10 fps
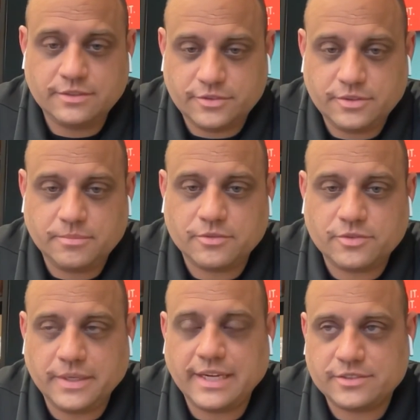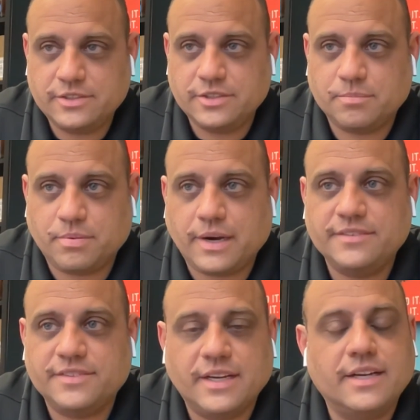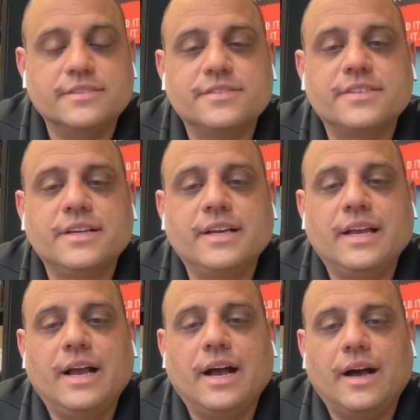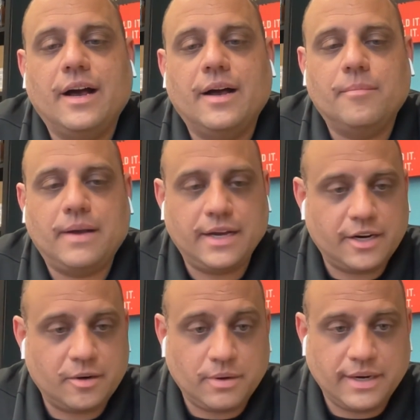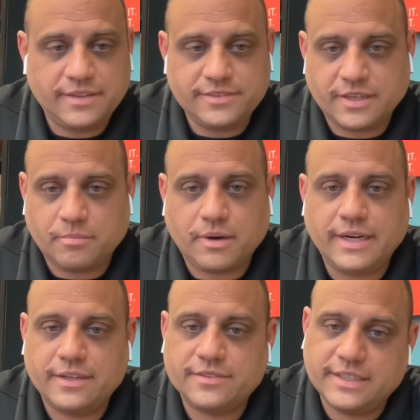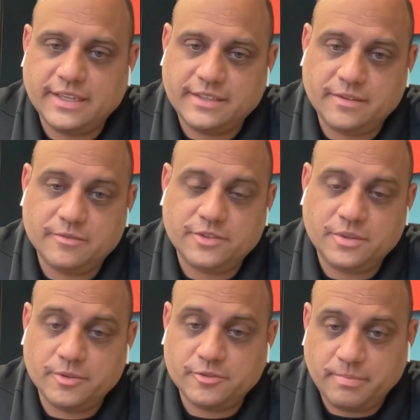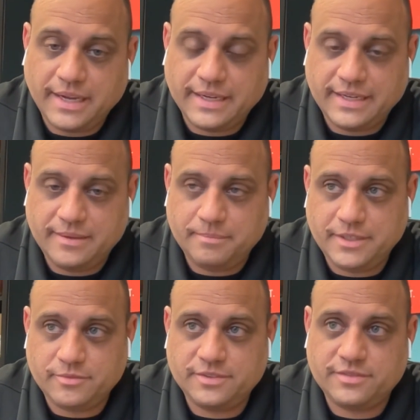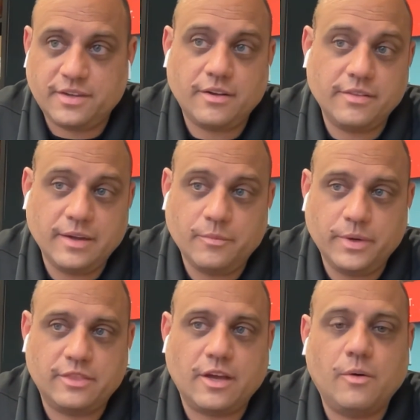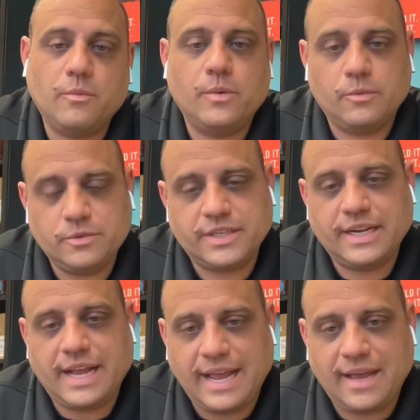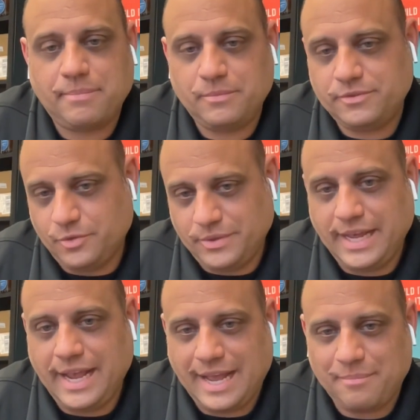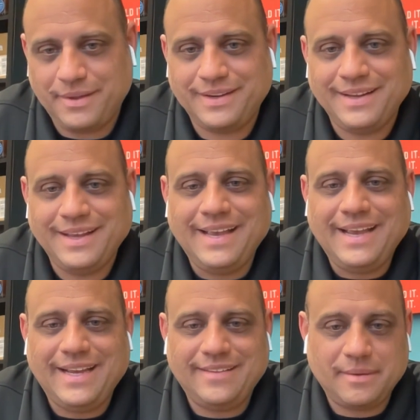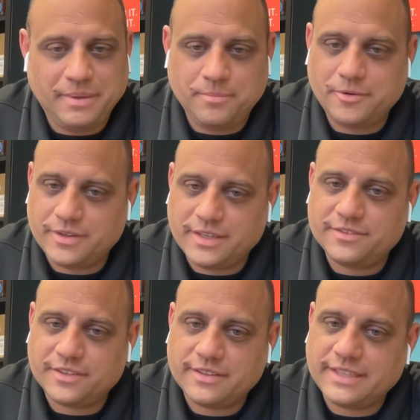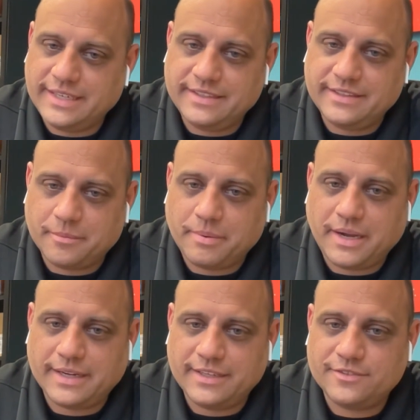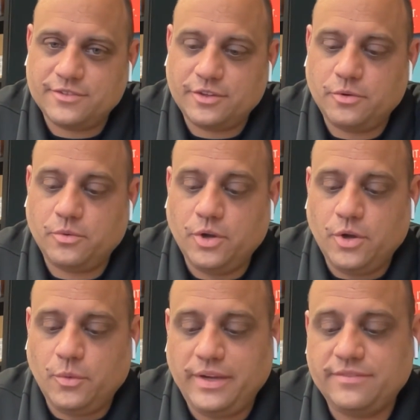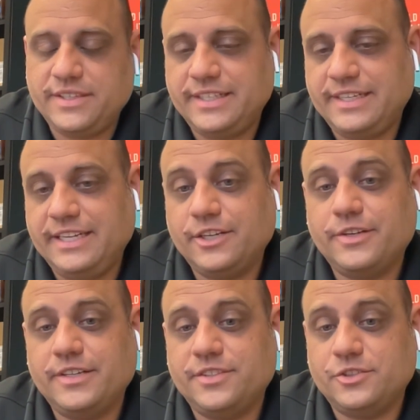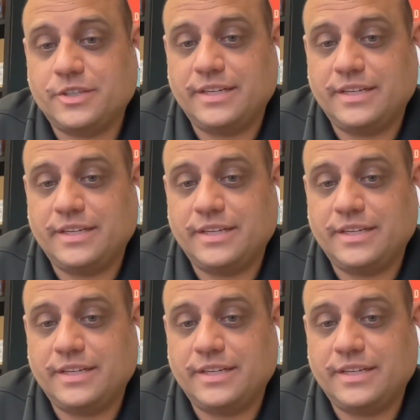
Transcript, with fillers: the okay. consumer? So we actually took price cuts Um, on our brands and our products to get consumers back in, because we saw that we thought what was going to happen was going to happen and that people were going to start tightening their pockets. So we've seen an increase in